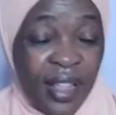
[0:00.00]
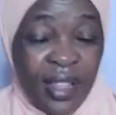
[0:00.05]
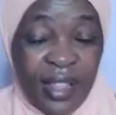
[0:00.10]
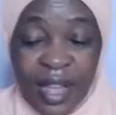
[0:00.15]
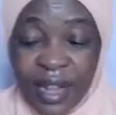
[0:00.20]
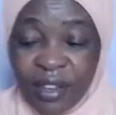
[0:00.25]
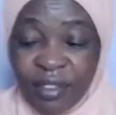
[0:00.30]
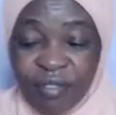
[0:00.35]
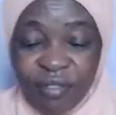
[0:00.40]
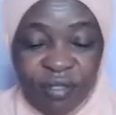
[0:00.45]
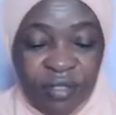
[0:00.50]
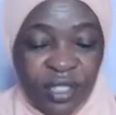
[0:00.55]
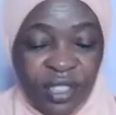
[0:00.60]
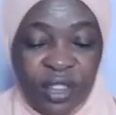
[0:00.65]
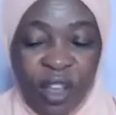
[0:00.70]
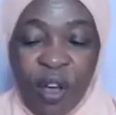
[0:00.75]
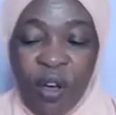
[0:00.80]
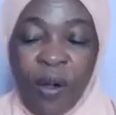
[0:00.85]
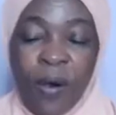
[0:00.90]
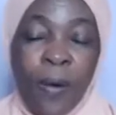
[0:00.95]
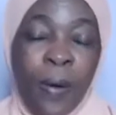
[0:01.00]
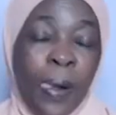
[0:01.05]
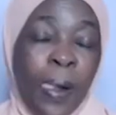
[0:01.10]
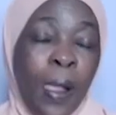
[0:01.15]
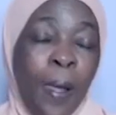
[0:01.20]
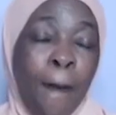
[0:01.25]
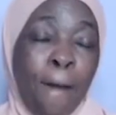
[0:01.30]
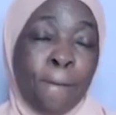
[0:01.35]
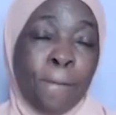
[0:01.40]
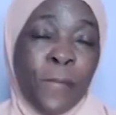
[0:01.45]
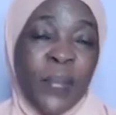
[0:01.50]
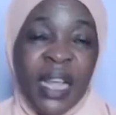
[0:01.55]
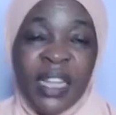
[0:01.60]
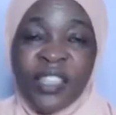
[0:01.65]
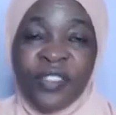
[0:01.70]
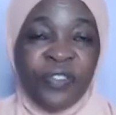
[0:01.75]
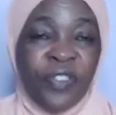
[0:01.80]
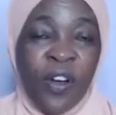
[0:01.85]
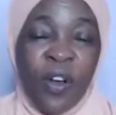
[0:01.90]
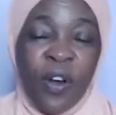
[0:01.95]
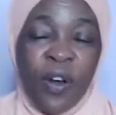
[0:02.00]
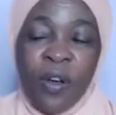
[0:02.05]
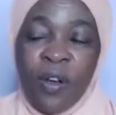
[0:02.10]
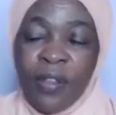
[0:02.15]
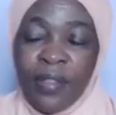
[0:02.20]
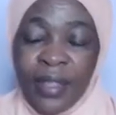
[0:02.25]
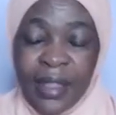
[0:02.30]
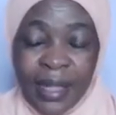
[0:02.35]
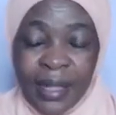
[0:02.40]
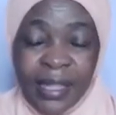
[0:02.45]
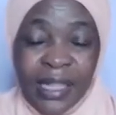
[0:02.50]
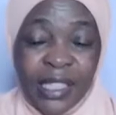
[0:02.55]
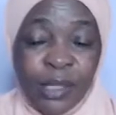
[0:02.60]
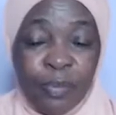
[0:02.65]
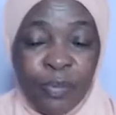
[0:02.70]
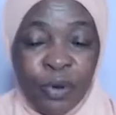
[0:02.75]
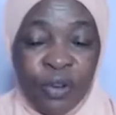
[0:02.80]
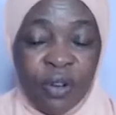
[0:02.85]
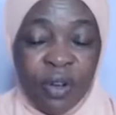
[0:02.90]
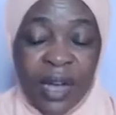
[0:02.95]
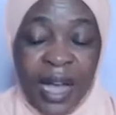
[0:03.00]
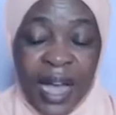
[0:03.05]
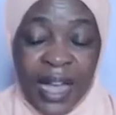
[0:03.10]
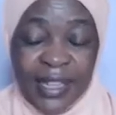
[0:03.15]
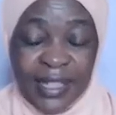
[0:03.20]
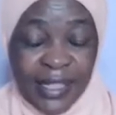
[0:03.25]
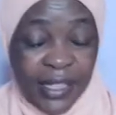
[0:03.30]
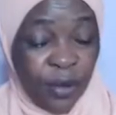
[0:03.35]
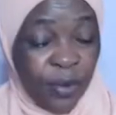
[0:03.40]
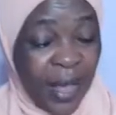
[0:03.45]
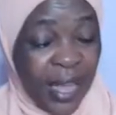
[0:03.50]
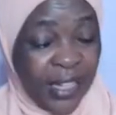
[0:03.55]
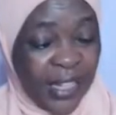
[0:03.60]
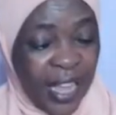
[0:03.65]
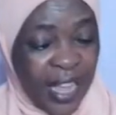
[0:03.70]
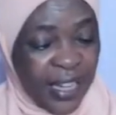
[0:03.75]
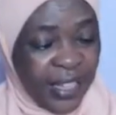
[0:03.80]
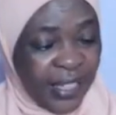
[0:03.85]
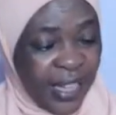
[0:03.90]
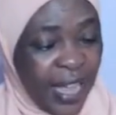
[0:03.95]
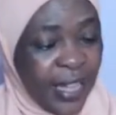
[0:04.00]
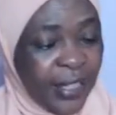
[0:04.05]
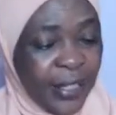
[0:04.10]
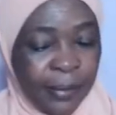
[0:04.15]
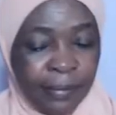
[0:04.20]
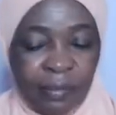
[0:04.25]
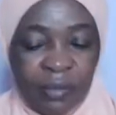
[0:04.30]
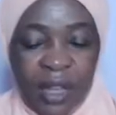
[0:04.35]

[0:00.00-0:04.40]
they're true. So let's follow this book and see where it ends us.